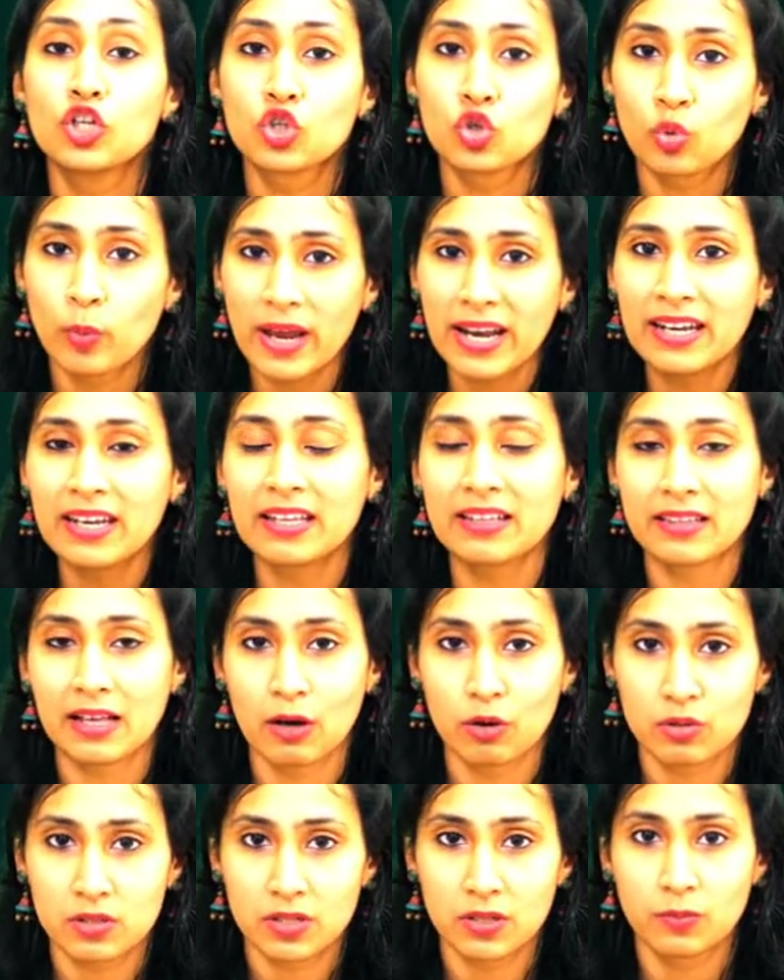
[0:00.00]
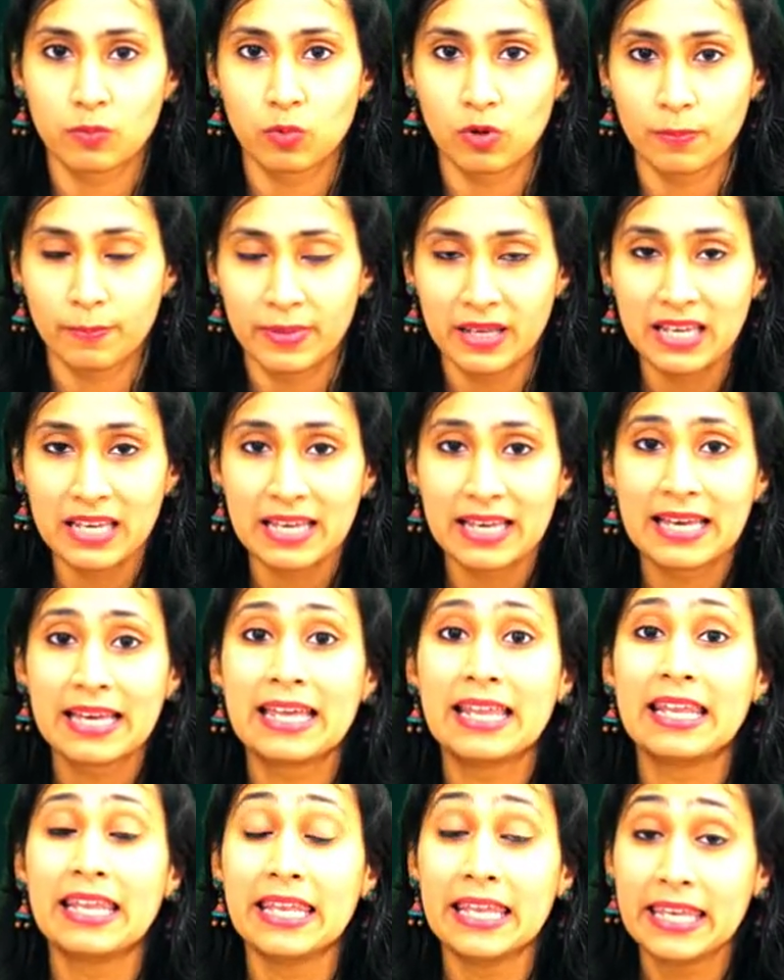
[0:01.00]
20,000 will be
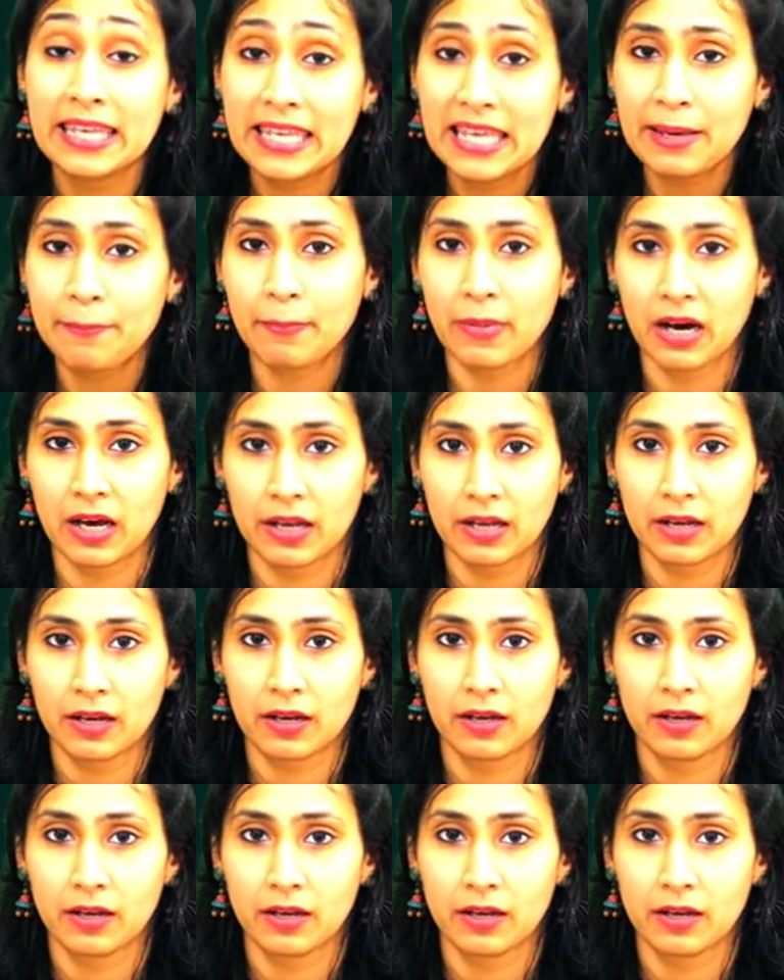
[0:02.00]
niman.